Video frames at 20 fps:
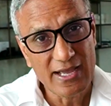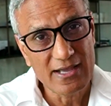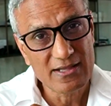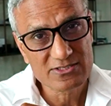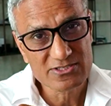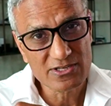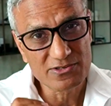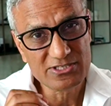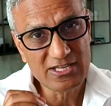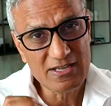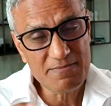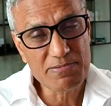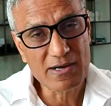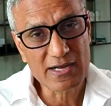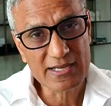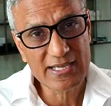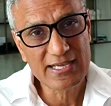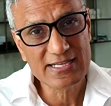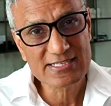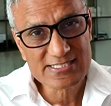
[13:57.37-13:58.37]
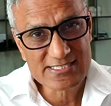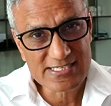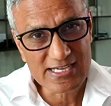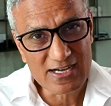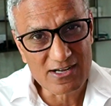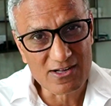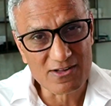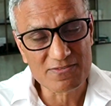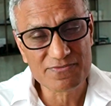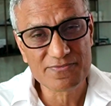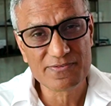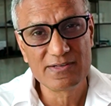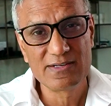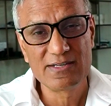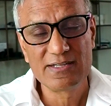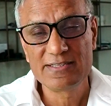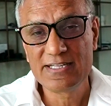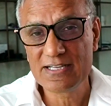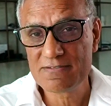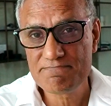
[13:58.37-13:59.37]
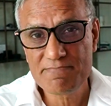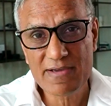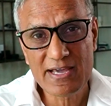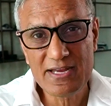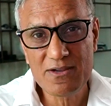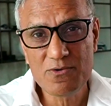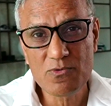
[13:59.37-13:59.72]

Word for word: So debugging itself, there's many